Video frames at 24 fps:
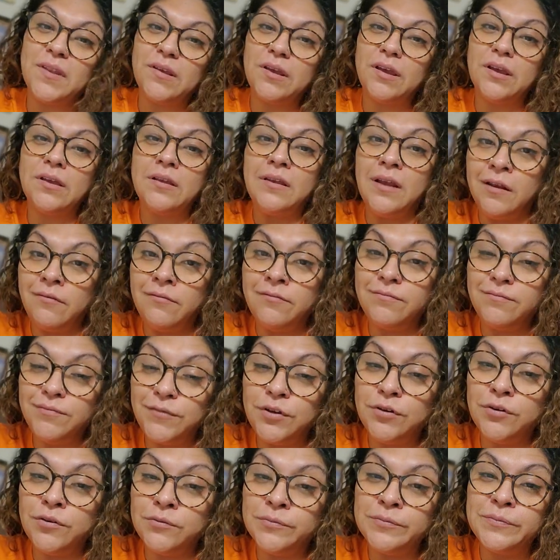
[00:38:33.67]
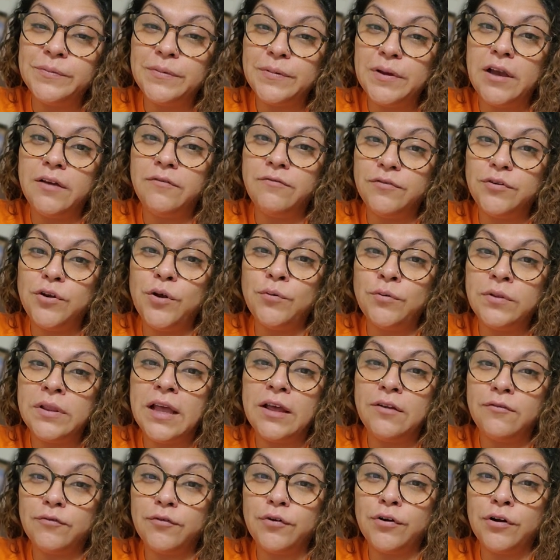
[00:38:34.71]
And I've known
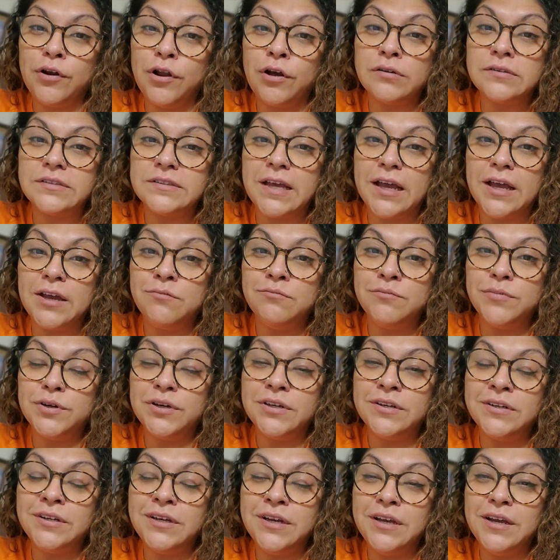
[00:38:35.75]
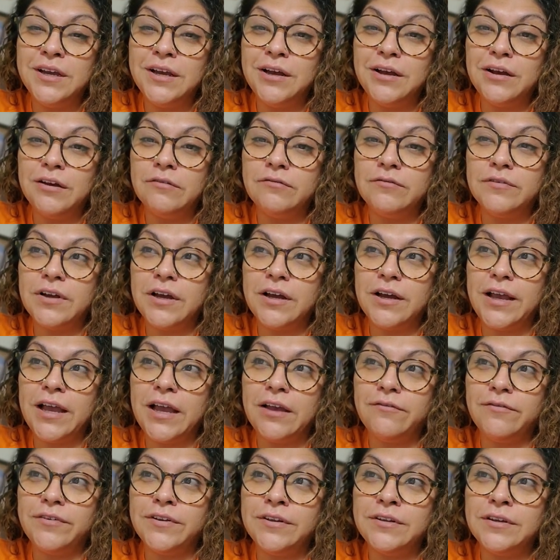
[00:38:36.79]
that for a long time, but I
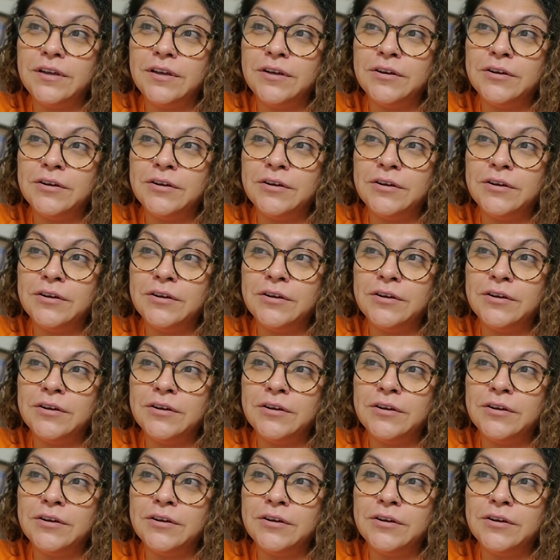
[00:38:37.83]
haven't